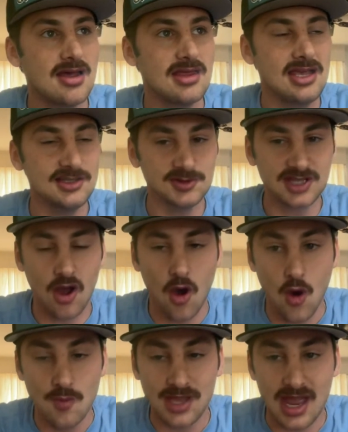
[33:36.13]
This was a
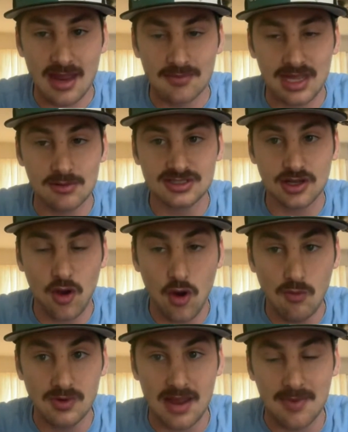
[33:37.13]
home game. There was a
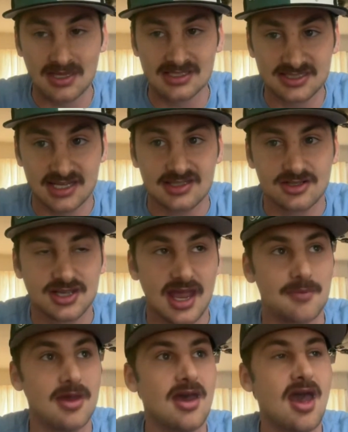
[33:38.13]
home game at the Sixers
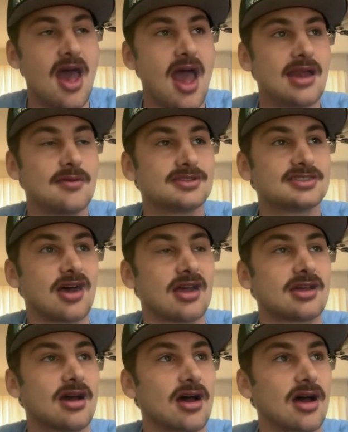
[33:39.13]
game. And he was
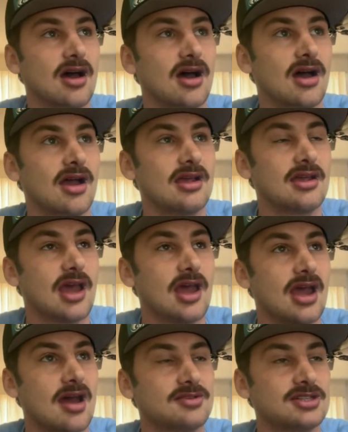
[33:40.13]
like,
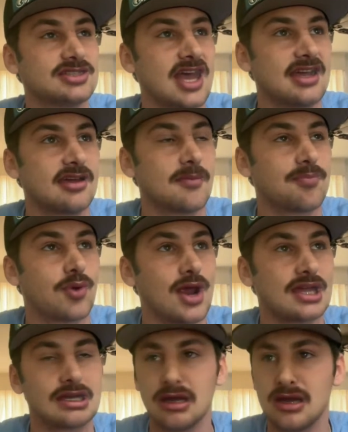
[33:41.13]
yeah, I'm just taking a
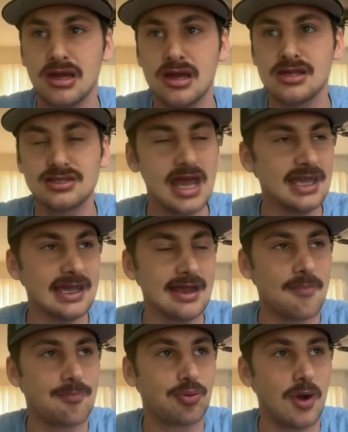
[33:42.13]
break. Taking
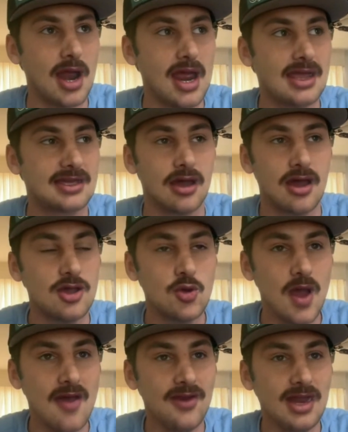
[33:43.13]
a break? You
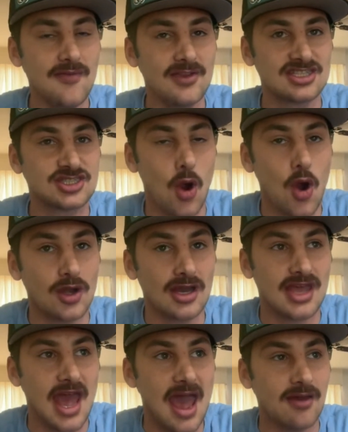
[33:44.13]
haven't even started
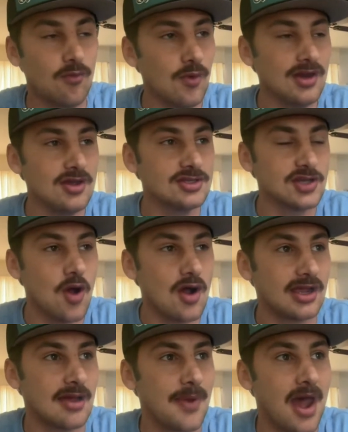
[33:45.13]
yet. What are you
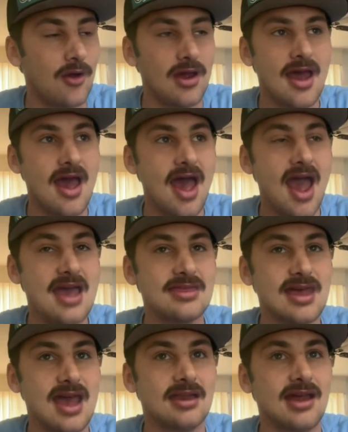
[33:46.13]
talking about? And
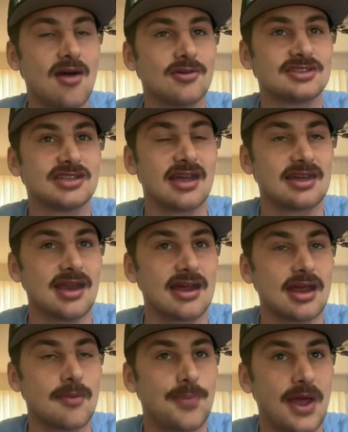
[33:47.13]
then I was like, can I
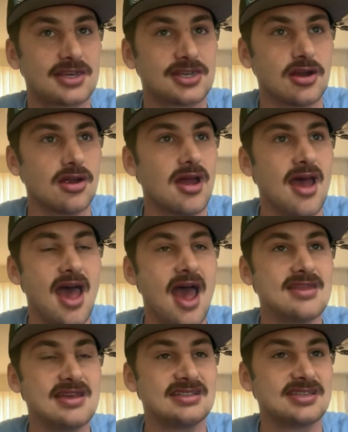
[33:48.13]
get a picture?
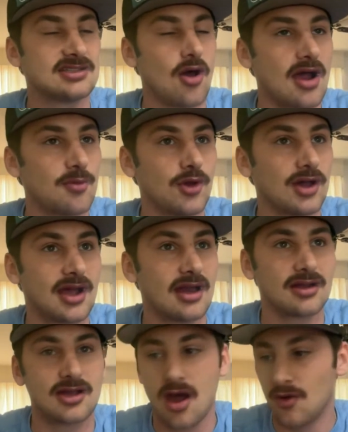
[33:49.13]
And he says, oh, I really got to
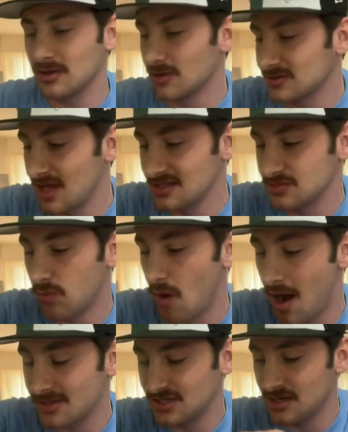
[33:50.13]
go. He looked at his
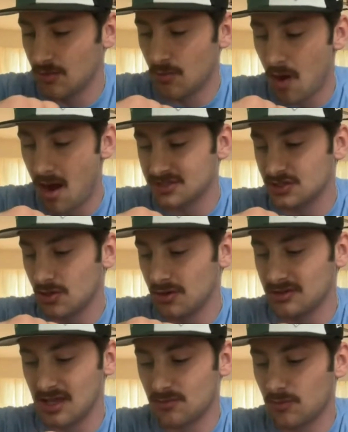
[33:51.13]
watch. He had a watch
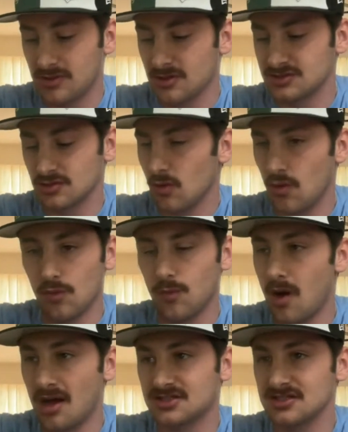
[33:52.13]
on, like one of those old
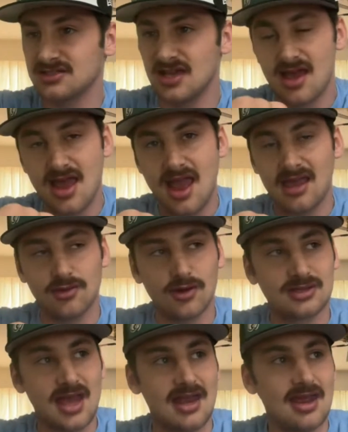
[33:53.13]
watches. He
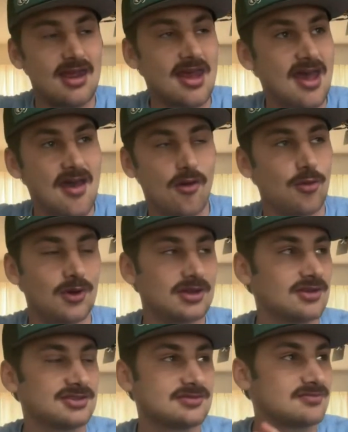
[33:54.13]
looked at it, or one of
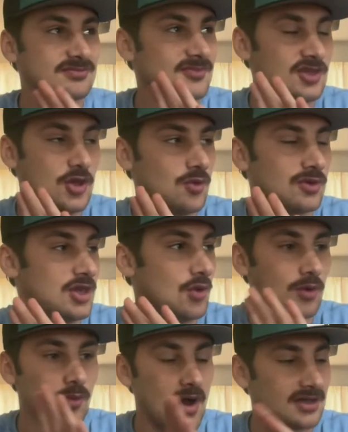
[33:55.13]
those
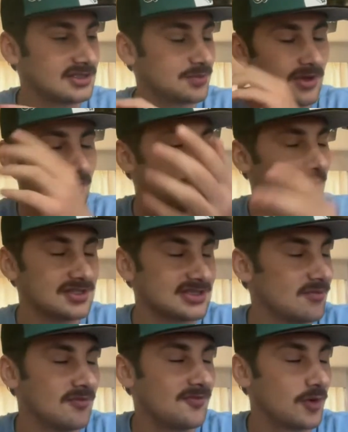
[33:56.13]
newer watches, whatever you want to
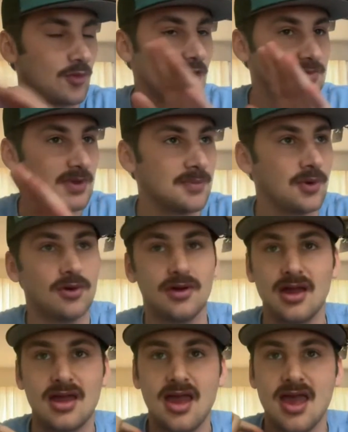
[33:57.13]
say, for rich people.
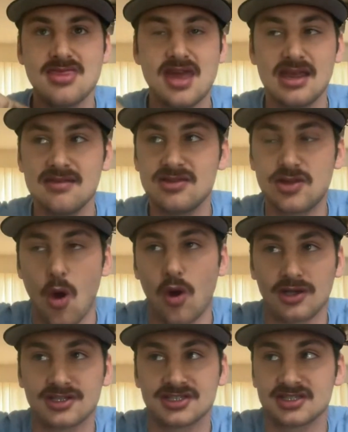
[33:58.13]
Then he
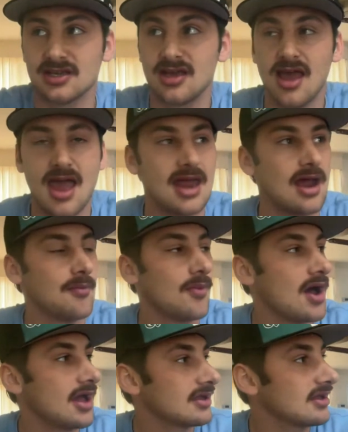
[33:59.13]
darts. And I'm
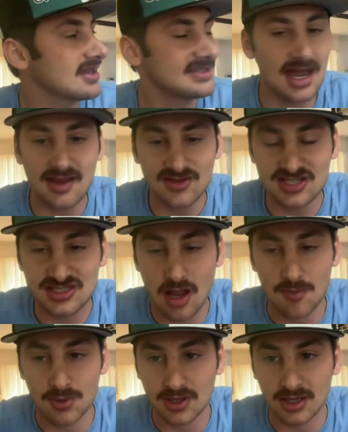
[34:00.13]
like, he's not even
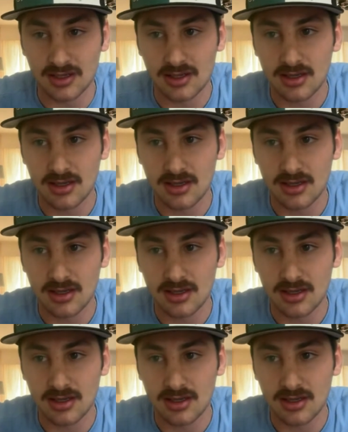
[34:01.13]
stumbling.